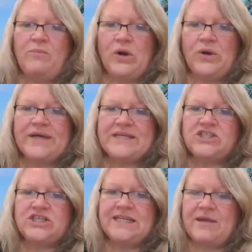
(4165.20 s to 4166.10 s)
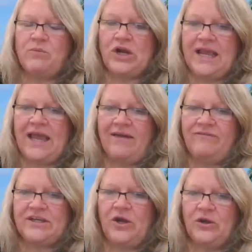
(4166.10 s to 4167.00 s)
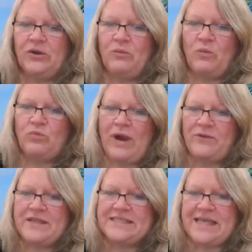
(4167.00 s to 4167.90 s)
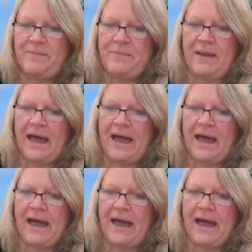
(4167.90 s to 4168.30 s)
more question, and then we're going to have to round this up.